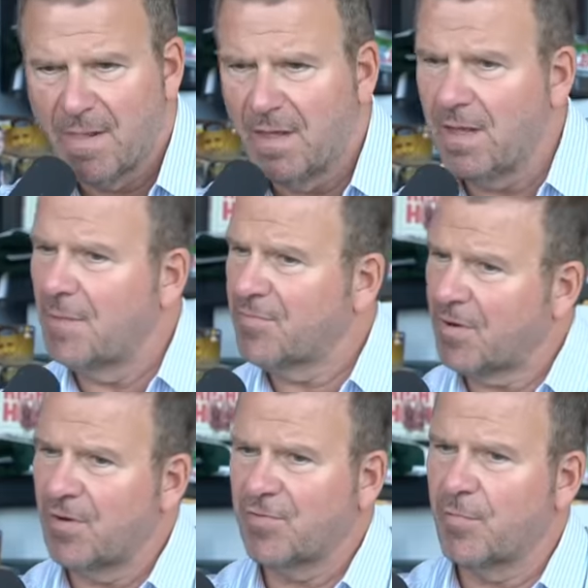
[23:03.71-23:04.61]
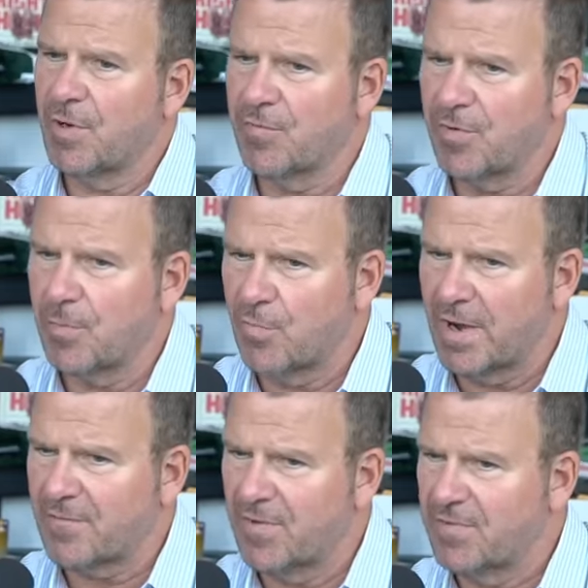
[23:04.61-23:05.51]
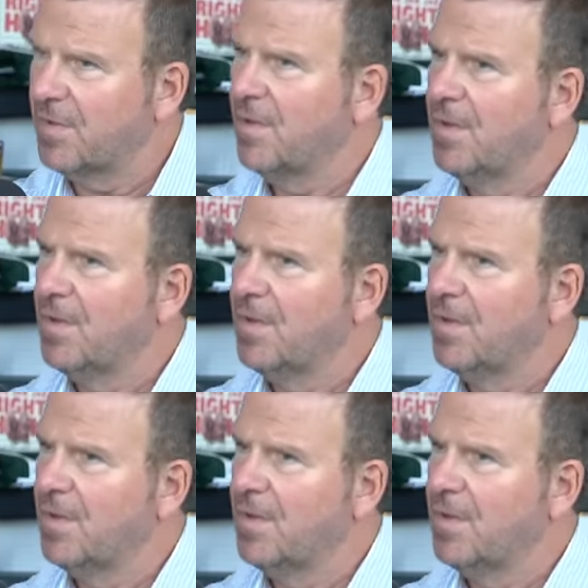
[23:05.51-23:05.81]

Uh, I'm sorry, sir, we don't serve breakfast.